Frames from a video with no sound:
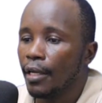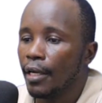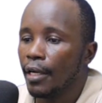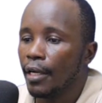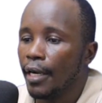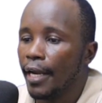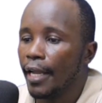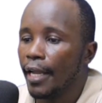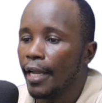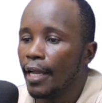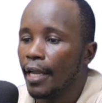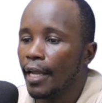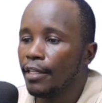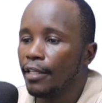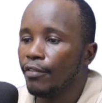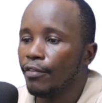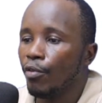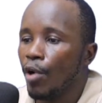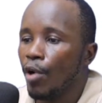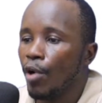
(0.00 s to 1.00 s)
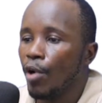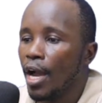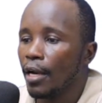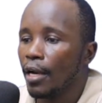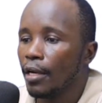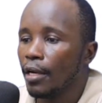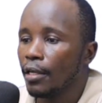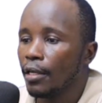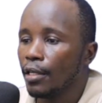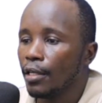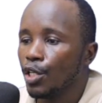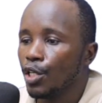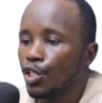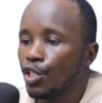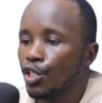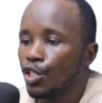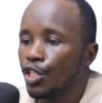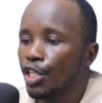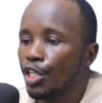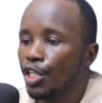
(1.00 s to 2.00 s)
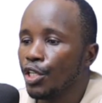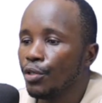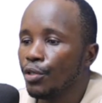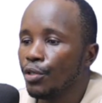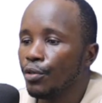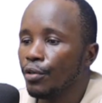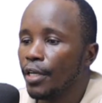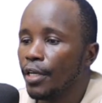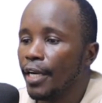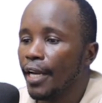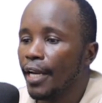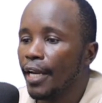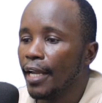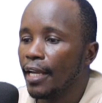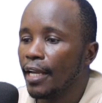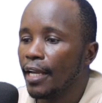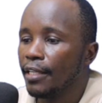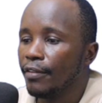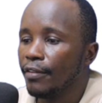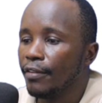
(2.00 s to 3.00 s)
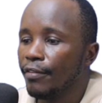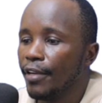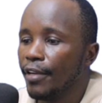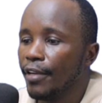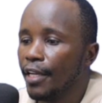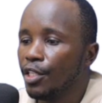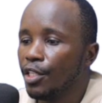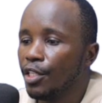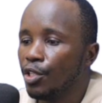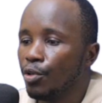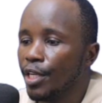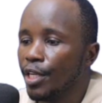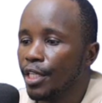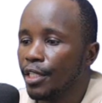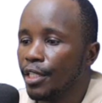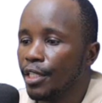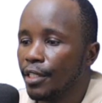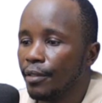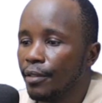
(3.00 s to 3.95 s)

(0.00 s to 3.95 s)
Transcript: negative 1, 0, negative 820.